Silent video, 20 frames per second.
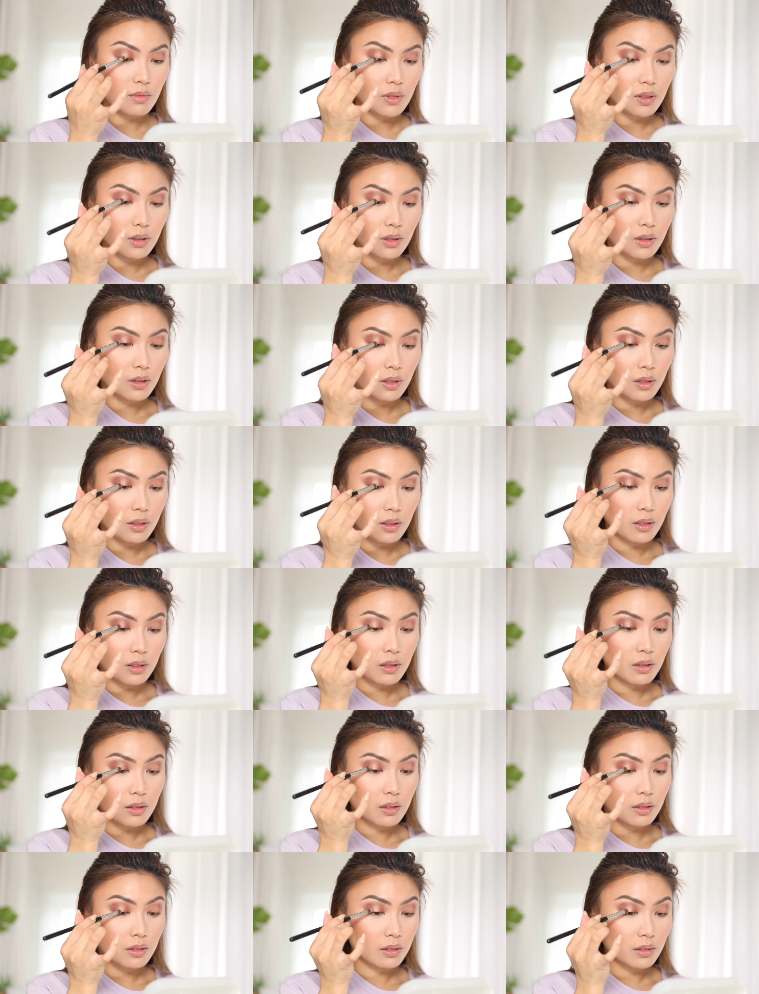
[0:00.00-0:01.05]

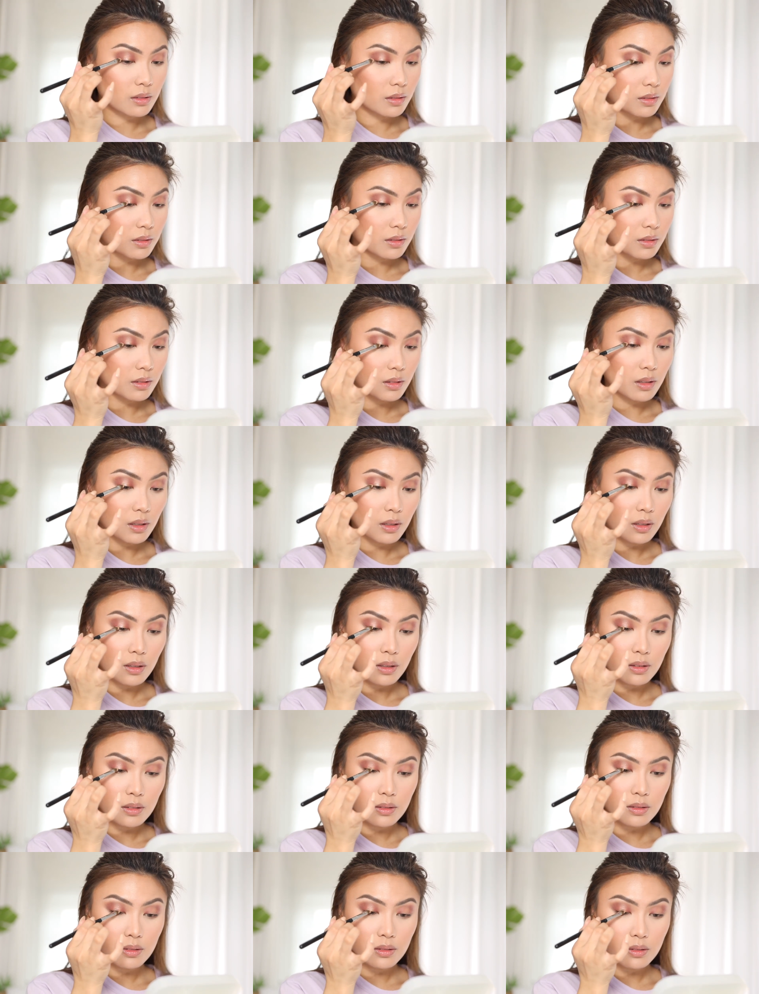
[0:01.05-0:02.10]

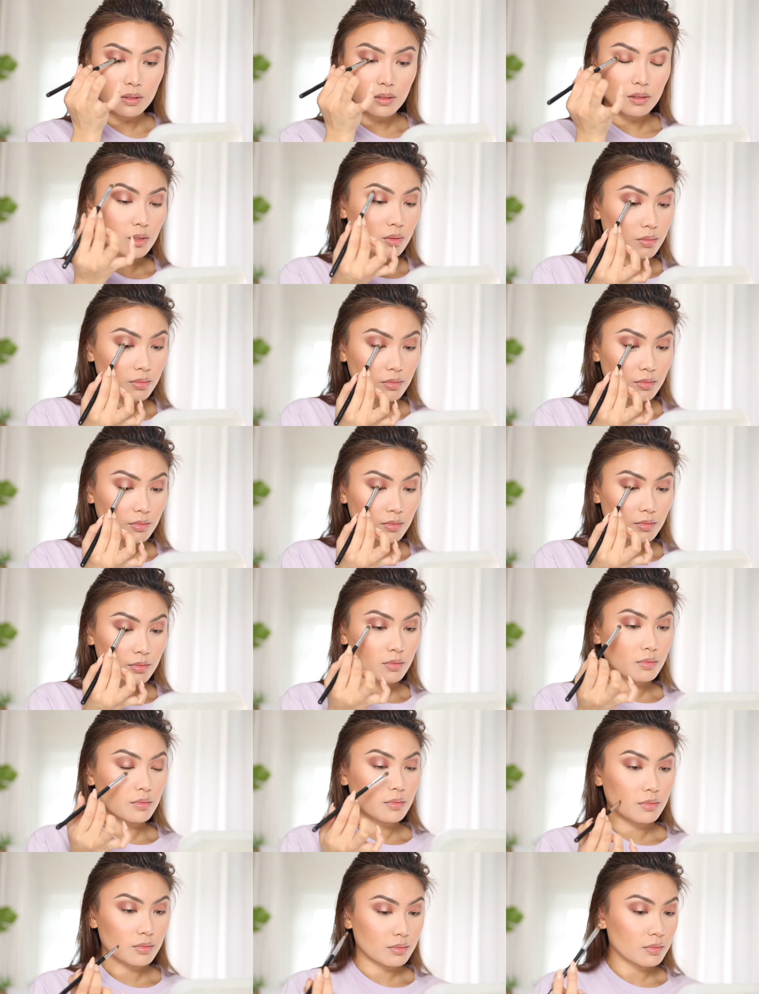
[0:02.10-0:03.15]

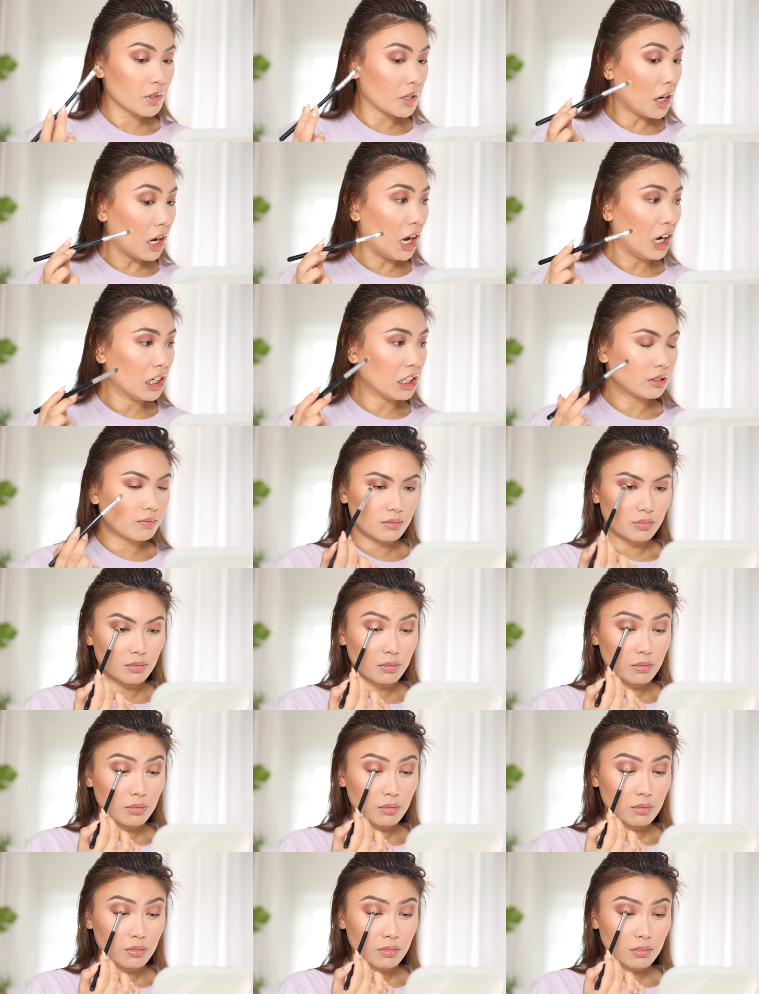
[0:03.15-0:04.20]

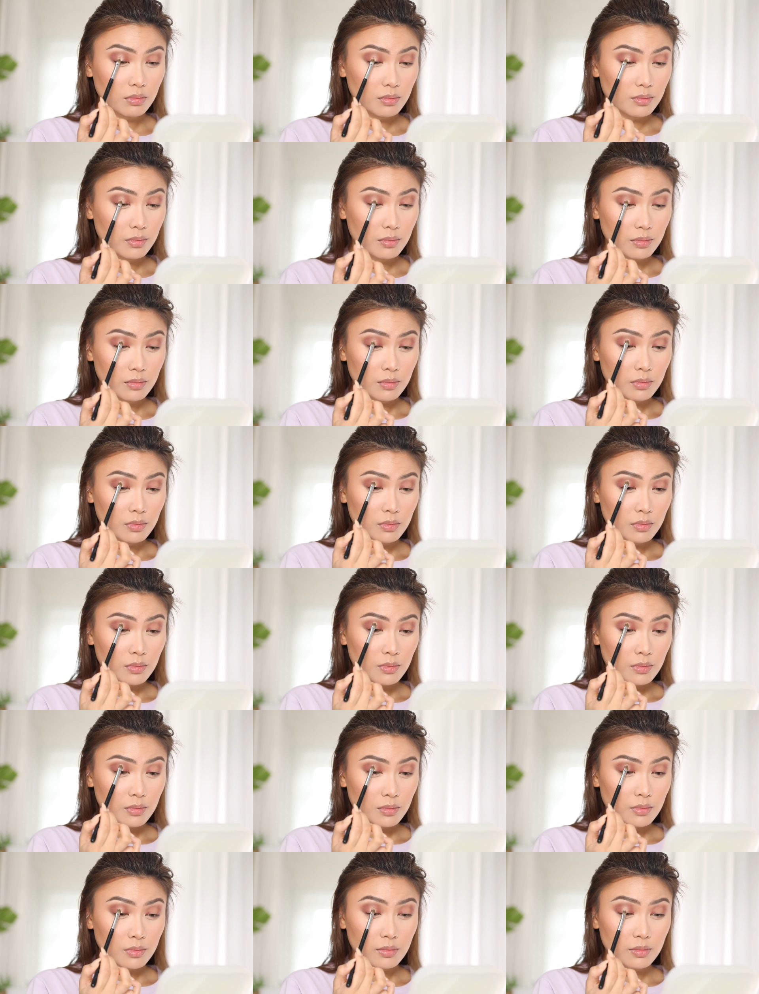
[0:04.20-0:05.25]

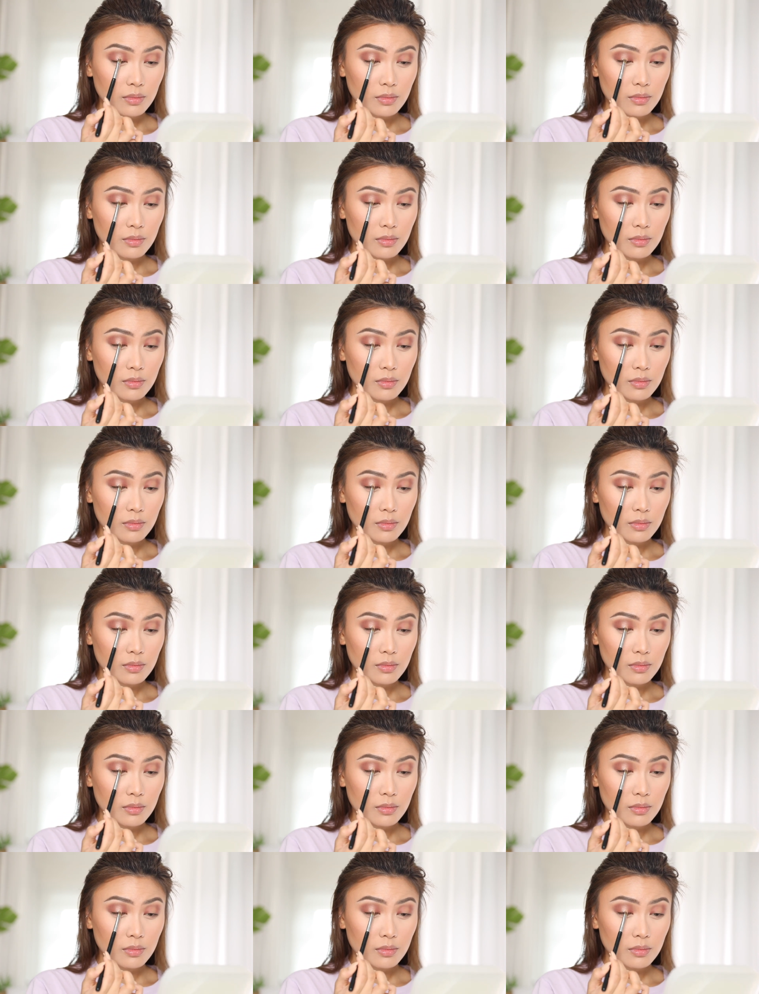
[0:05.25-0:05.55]
[no speech]